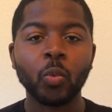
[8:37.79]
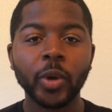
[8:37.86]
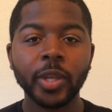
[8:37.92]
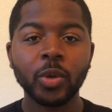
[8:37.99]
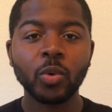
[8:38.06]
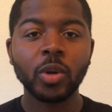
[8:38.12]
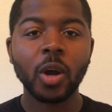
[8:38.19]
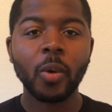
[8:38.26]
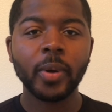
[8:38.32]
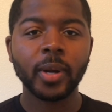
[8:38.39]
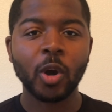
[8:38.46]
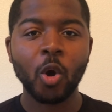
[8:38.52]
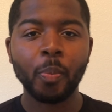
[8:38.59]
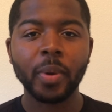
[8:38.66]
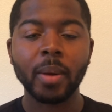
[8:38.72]
When you go
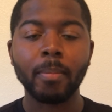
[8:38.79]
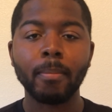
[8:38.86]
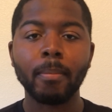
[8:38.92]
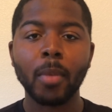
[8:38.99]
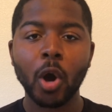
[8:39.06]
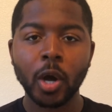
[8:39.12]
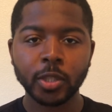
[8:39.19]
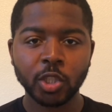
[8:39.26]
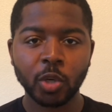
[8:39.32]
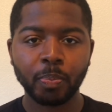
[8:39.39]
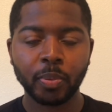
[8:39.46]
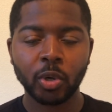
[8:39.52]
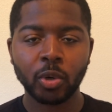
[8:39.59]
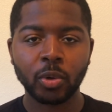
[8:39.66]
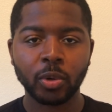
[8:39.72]
and open
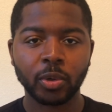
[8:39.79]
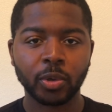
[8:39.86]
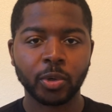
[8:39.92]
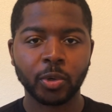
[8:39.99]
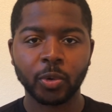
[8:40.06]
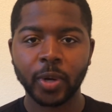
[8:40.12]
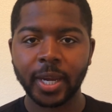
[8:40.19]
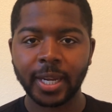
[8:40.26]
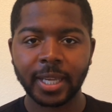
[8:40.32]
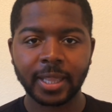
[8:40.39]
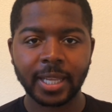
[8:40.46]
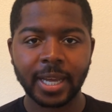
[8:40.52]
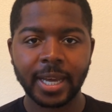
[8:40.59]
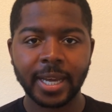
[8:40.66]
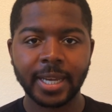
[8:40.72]
multiple credit
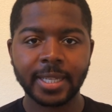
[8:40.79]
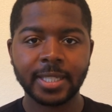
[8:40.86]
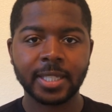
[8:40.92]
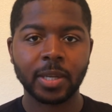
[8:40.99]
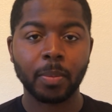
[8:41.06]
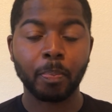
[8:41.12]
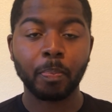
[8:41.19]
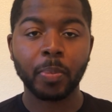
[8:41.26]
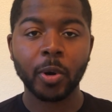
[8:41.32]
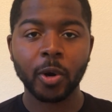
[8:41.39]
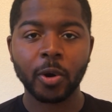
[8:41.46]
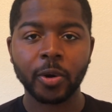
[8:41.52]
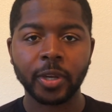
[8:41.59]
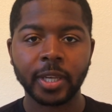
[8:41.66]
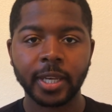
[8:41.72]
lines
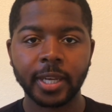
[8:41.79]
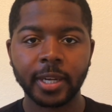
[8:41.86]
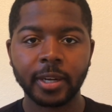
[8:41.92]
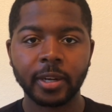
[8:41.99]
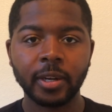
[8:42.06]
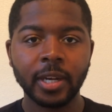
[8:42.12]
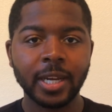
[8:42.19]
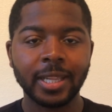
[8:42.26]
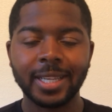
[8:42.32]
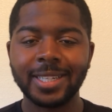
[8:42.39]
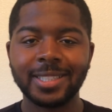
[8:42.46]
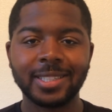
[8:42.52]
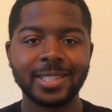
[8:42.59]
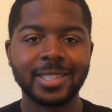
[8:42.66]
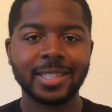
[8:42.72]
per year,
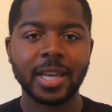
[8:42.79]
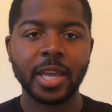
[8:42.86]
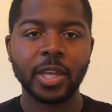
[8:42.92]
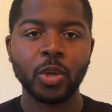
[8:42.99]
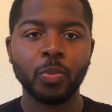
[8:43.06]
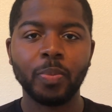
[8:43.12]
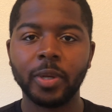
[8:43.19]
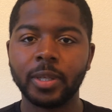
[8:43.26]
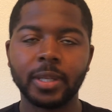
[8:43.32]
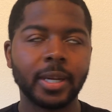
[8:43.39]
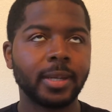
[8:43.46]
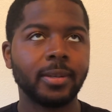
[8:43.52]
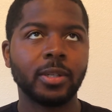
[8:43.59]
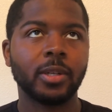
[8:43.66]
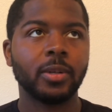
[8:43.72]
let's just say you be
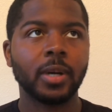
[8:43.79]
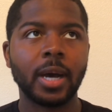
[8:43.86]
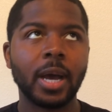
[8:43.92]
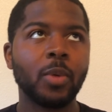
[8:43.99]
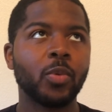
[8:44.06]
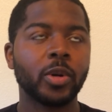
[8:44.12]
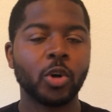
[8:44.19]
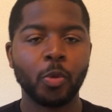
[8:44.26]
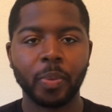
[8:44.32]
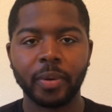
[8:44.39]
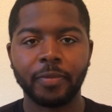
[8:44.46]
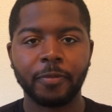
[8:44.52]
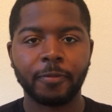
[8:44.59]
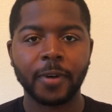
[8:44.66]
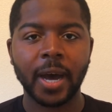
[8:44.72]
like, I want to open
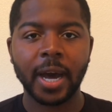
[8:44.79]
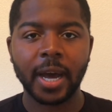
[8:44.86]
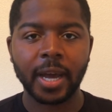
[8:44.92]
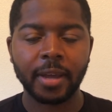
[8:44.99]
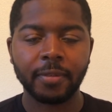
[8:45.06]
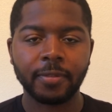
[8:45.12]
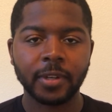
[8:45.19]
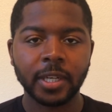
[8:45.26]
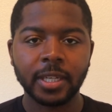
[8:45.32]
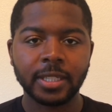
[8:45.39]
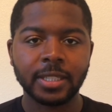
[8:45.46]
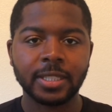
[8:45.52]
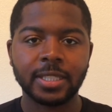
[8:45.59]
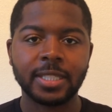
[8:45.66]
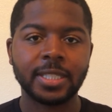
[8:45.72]
5,
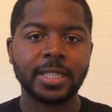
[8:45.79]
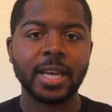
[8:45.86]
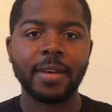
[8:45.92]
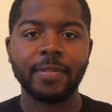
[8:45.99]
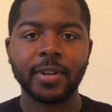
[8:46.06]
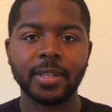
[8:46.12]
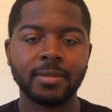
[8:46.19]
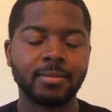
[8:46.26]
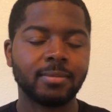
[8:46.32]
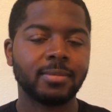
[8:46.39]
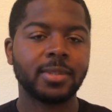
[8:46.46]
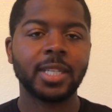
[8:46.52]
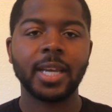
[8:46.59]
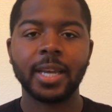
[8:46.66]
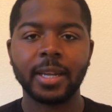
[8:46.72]
7,
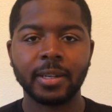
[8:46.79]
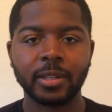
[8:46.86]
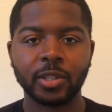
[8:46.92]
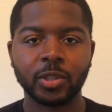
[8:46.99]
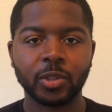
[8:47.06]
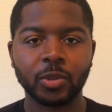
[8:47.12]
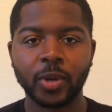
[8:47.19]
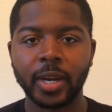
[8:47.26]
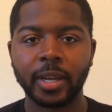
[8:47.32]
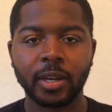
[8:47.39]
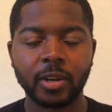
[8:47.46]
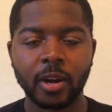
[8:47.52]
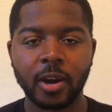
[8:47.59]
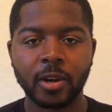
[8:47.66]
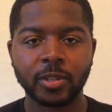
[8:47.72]
10 credit
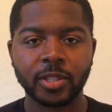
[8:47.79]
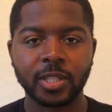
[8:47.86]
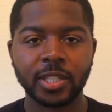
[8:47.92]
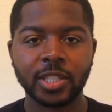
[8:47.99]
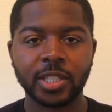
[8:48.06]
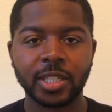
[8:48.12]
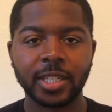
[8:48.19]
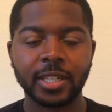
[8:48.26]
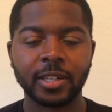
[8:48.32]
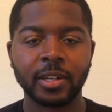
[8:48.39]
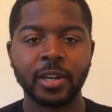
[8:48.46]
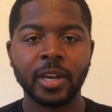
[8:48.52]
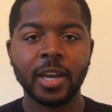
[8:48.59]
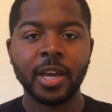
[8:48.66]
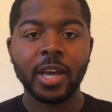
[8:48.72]
cards this
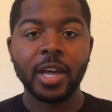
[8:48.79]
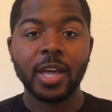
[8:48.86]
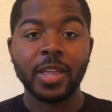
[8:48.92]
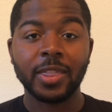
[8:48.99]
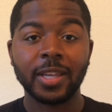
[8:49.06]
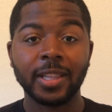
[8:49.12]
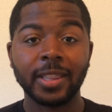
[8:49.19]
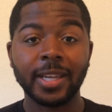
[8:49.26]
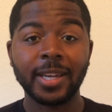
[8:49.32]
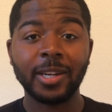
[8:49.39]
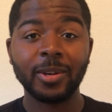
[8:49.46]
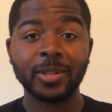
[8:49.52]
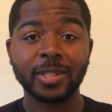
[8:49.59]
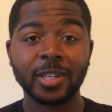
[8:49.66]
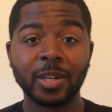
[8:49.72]
year. The
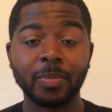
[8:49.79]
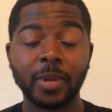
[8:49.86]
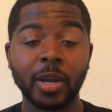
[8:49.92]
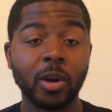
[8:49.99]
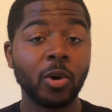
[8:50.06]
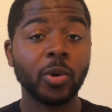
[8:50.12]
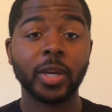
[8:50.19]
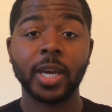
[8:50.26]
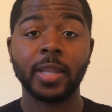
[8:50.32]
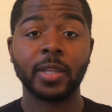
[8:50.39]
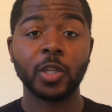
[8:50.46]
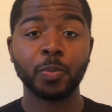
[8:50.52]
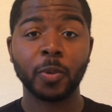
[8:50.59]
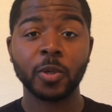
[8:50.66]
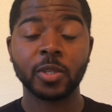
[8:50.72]
lender is going to be like, okay,
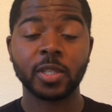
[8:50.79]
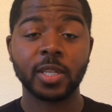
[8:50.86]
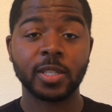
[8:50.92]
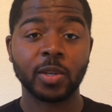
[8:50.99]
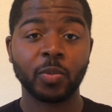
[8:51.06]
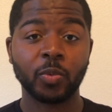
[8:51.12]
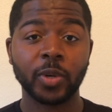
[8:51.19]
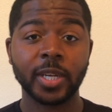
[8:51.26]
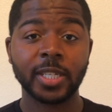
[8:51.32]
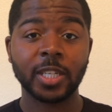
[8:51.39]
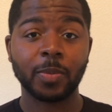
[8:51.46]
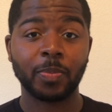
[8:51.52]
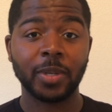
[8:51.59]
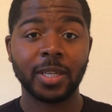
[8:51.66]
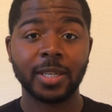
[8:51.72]
this person is a
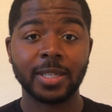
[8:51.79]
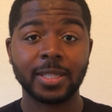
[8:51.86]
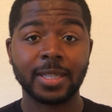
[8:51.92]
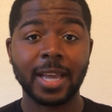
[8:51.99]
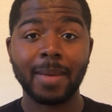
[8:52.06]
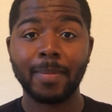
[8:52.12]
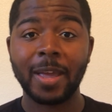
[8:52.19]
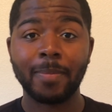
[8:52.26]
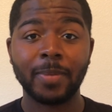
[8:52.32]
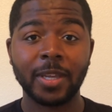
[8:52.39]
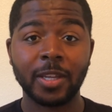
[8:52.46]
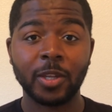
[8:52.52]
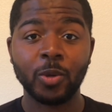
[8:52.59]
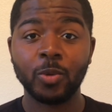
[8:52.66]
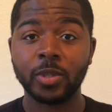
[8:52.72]
risk because they may be
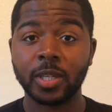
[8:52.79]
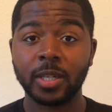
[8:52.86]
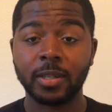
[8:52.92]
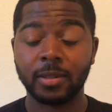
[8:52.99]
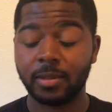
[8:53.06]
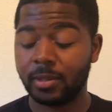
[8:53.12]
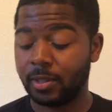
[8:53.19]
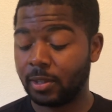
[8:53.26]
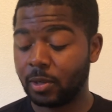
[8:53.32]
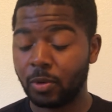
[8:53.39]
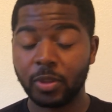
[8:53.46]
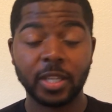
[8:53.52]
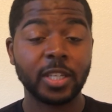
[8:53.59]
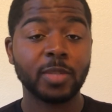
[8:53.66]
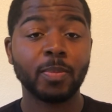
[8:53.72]
using
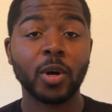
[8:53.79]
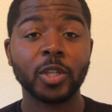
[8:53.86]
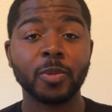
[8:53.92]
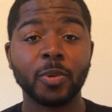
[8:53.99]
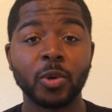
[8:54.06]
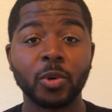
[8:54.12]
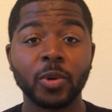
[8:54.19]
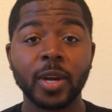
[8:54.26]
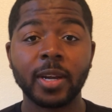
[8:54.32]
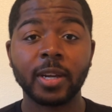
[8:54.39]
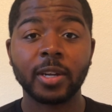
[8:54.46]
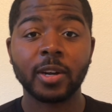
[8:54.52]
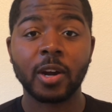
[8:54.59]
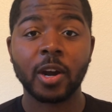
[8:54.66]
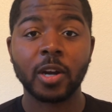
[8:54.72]
these multiple
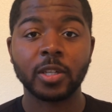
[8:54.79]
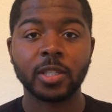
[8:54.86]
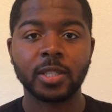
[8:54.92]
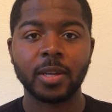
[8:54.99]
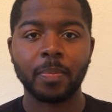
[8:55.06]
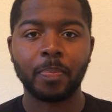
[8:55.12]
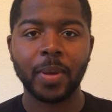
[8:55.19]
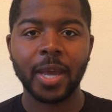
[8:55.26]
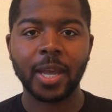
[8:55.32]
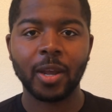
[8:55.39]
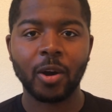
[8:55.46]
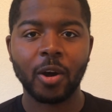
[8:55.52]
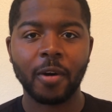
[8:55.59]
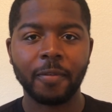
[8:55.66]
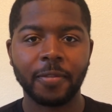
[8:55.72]
credit cards to pay
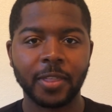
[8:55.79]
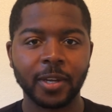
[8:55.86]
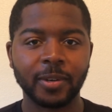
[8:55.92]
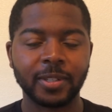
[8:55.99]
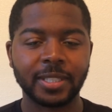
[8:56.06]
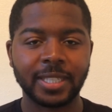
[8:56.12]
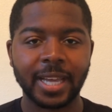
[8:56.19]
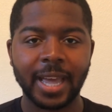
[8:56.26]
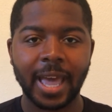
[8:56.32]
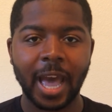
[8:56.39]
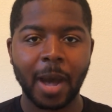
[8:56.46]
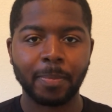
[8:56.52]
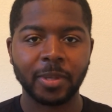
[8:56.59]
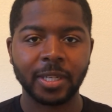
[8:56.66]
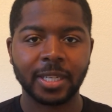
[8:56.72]
off their debt
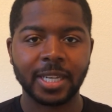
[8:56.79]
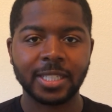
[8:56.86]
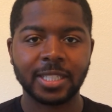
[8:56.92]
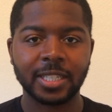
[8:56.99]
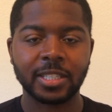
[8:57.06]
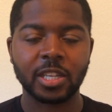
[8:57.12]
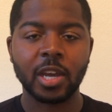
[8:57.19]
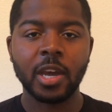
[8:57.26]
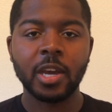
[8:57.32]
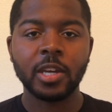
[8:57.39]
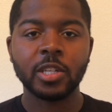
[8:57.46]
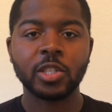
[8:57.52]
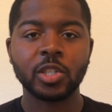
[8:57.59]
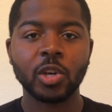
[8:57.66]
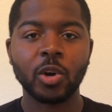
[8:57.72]
obligations.
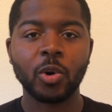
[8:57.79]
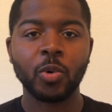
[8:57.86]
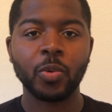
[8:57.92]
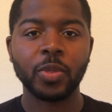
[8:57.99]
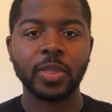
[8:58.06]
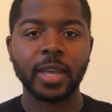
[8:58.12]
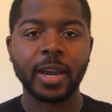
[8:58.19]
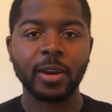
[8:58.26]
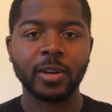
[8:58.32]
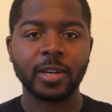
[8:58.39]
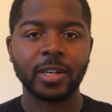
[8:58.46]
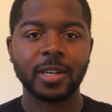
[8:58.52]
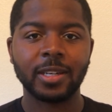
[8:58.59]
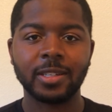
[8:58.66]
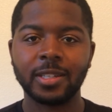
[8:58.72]
So they're
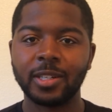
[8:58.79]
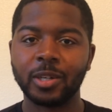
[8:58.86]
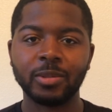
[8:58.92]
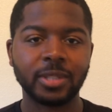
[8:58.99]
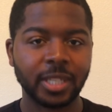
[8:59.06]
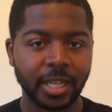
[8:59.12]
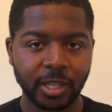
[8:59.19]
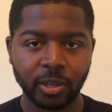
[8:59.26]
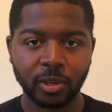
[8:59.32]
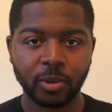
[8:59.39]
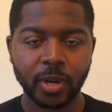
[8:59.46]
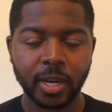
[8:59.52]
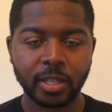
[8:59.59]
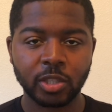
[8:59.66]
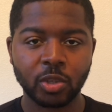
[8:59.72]
going to ding your
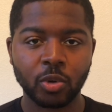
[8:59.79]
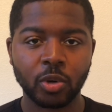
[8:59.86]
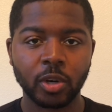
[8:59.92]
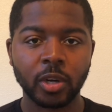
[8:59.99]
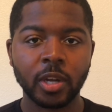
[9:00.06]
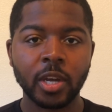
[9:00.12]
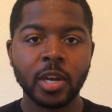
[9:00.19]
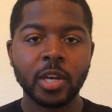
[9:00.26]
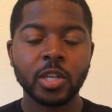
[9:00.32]
credit score.